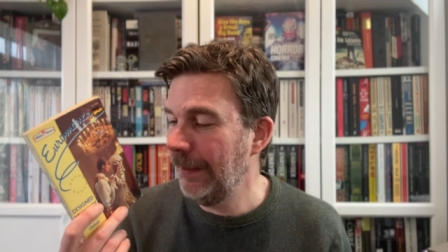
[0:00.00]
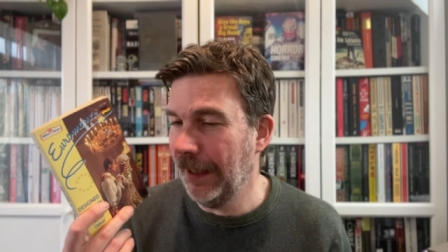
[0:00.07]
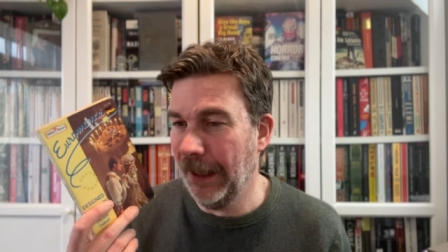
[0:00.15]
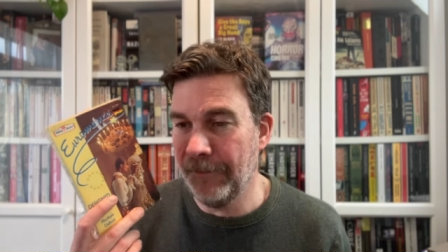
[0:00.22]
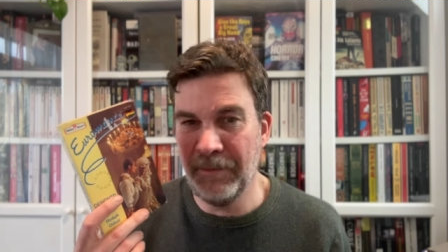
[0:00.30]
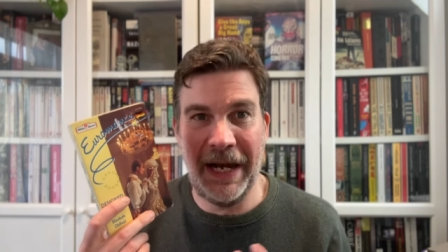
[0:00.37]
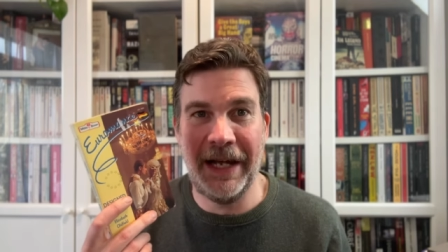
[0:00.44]

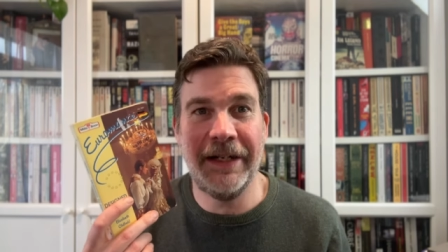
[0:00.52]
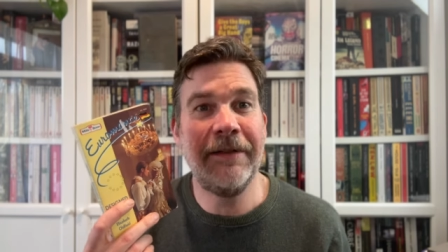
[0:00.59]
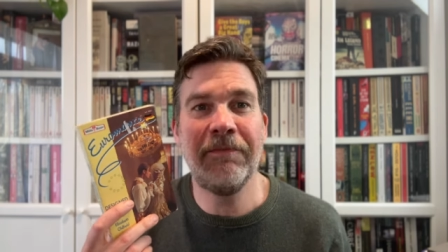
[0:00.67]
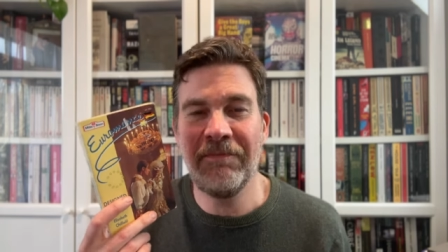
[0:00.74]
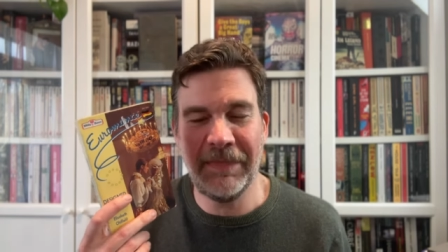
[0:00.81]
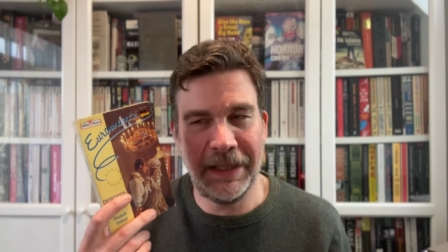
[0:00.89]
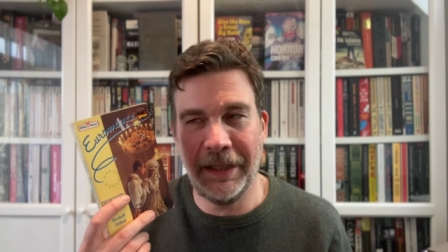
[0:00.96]
And,
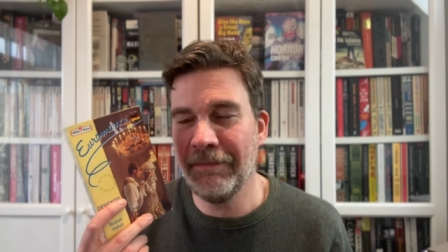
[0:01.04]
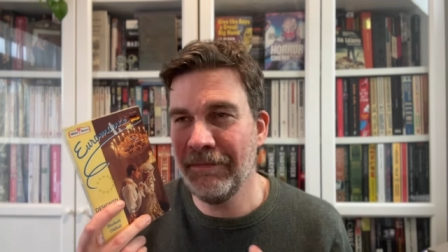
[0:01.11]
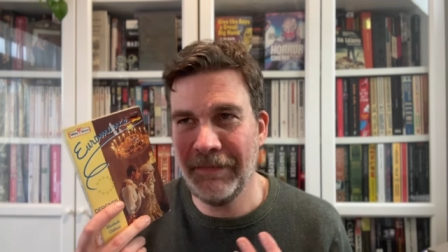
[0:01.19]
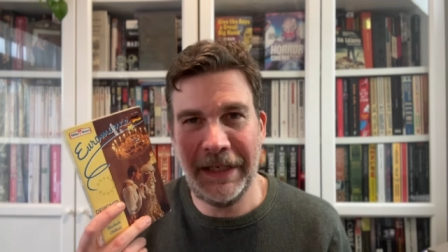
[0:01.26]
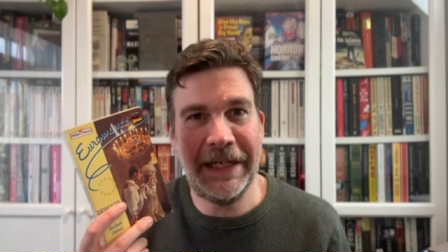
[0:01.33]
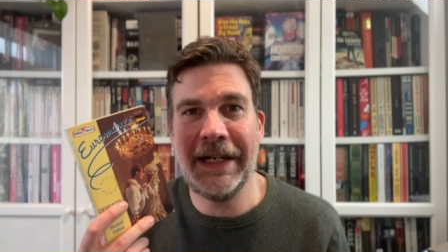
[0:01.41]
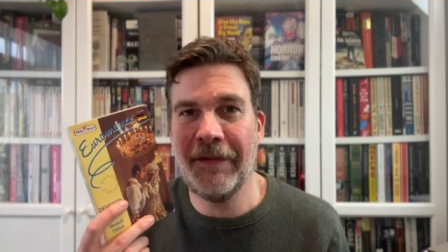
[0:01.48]
you know,
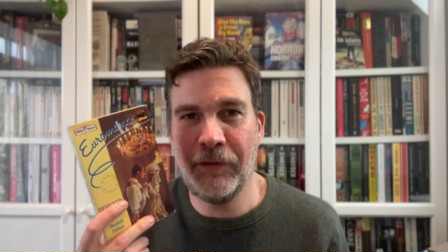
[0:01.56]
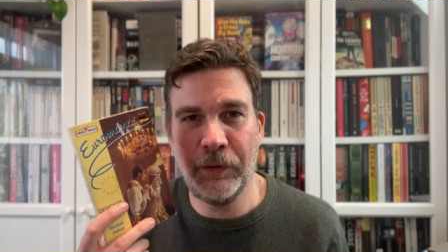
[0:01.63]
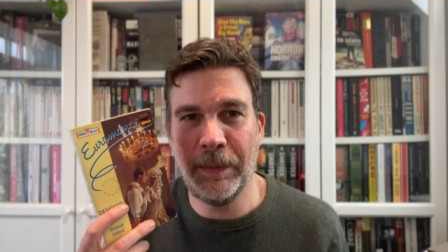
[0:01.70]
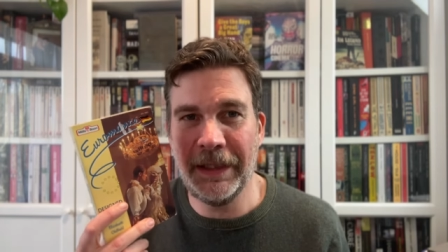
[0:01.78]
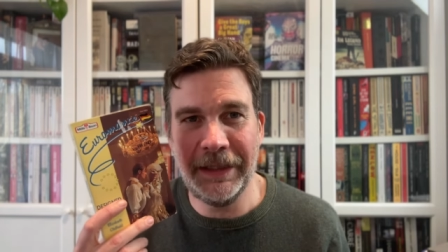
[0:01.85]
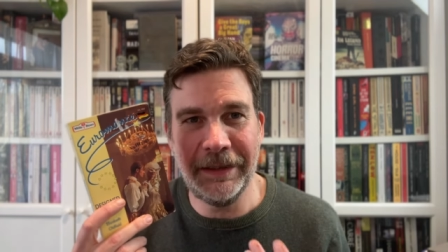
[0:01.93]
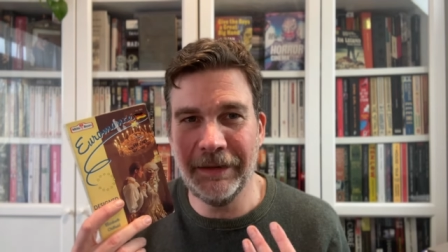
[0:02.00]

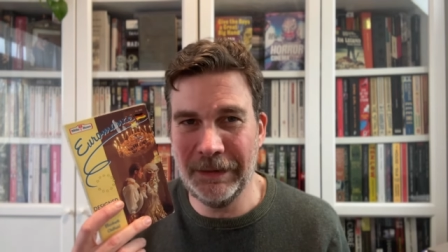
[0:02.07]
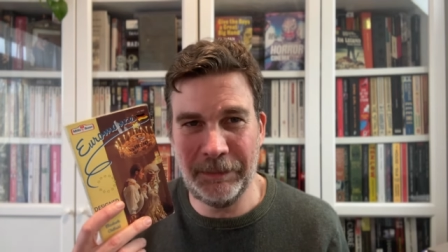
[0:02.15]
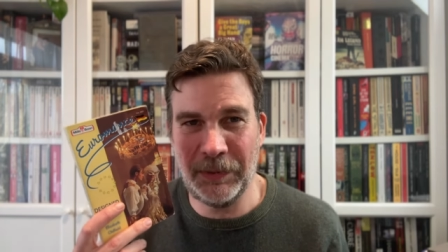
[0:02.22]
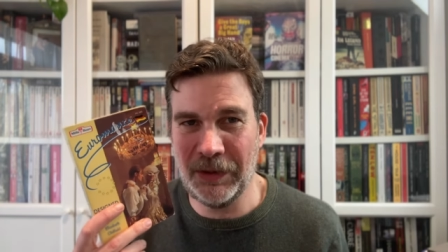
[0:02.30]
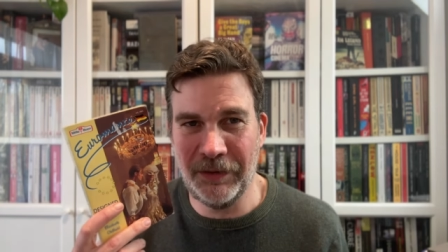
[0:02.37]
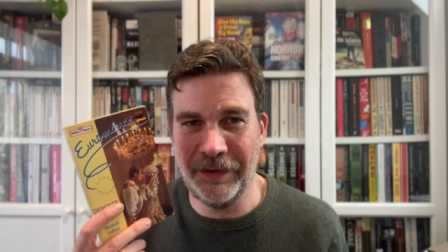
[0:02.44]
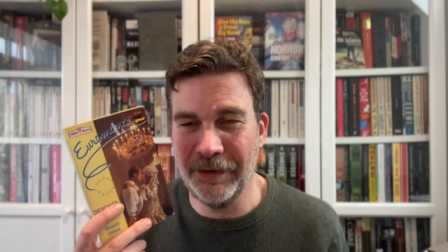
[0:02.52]
inevitably,
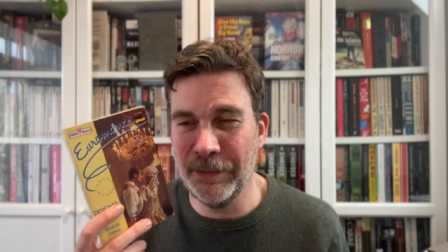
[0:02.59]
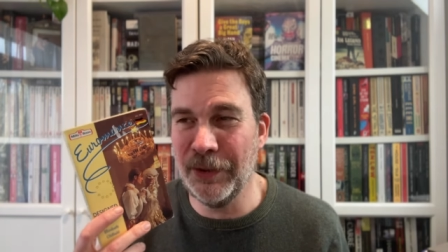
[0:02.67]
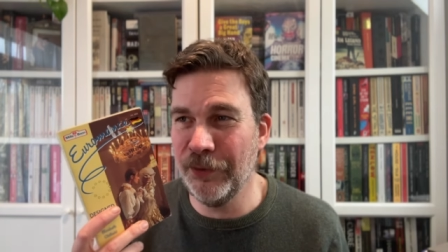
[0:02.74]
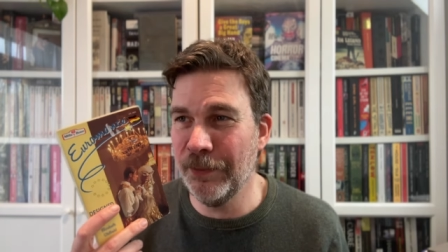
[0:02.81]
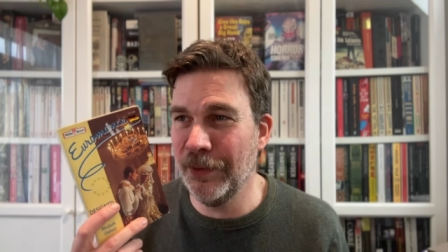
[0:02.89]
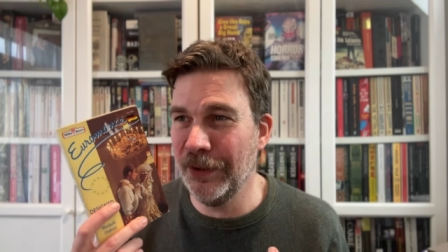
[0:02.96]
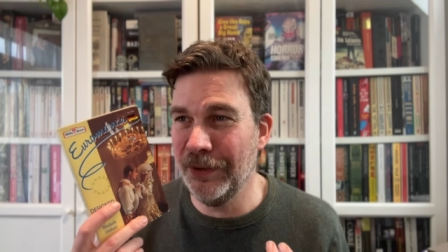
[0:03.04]
because it's a
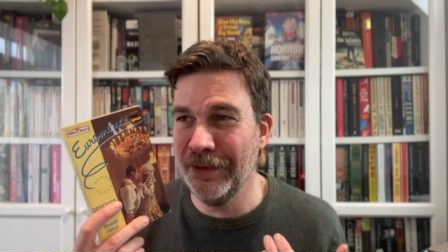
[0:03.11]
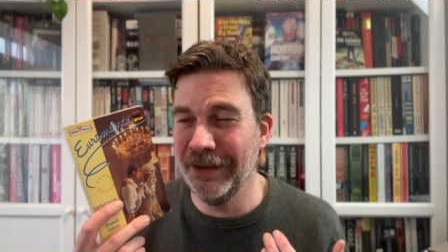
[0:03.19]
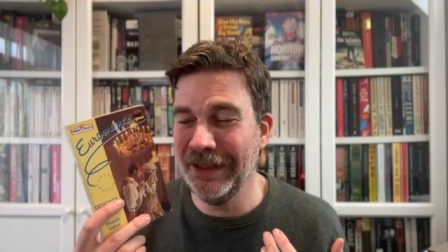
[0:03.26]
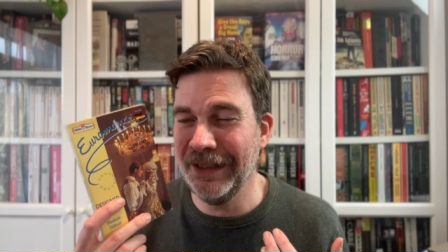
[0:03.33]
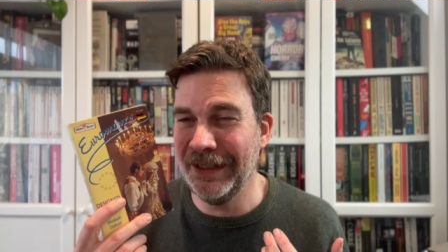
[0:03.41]
Mills and Boon